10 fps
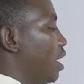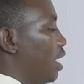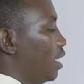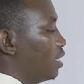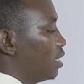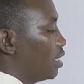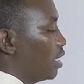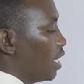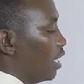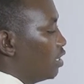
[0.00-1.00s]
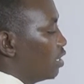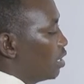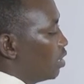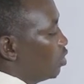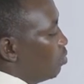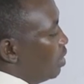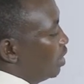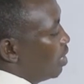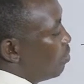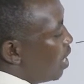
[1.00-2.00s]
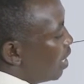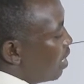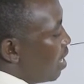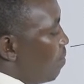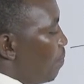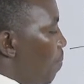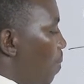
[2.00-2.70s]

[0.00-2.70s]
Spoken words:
Let's take it to be somewhere there.